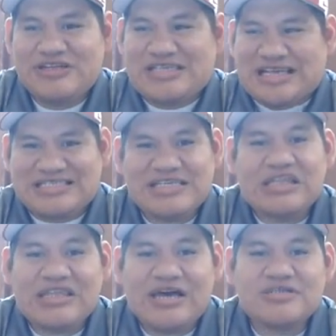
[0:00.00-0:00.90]
There's like
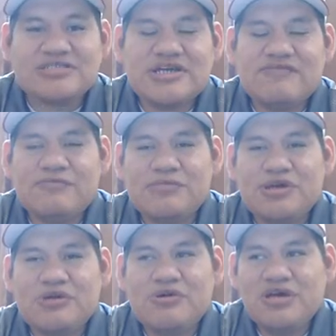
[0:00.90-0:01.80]
10,000 of
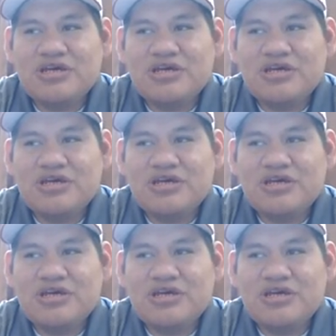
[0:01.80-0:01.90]
them,